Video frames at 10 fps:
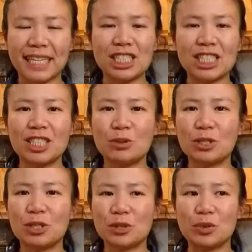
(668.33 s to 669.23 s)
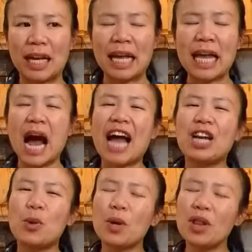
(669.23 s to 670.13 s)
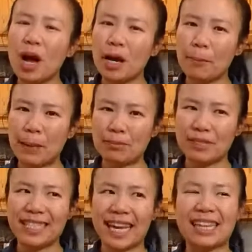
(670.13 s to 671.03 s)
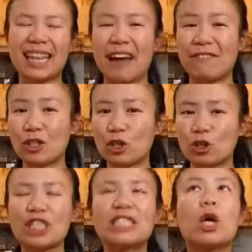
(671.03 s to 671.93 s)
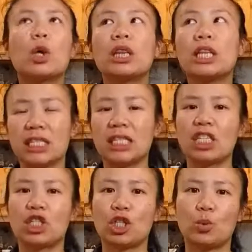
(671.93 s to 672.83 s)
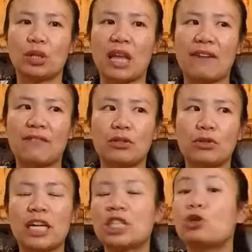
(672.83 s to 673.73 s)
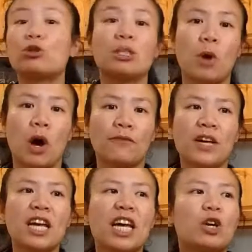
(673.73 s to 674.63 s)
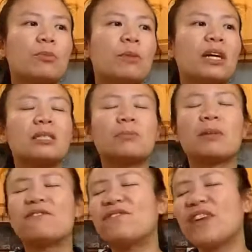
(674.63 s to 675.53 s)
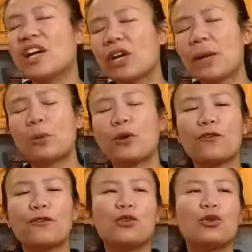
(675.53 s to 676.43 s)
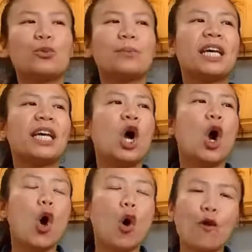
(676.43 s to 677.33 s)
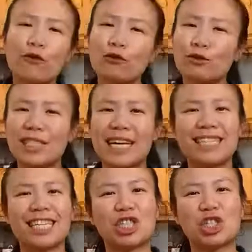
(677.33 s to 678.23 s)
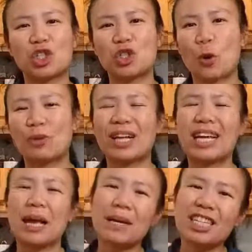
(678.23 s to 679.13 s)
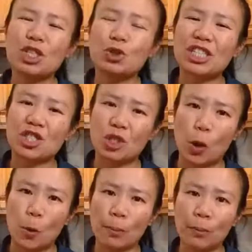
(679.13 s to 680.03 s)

It's just so soothing. I know a lot of people say lavender, just listening to the word lavender, it turns them off. It reminds them of very perfumey, over scented soap. They're like, am I going to drink soap?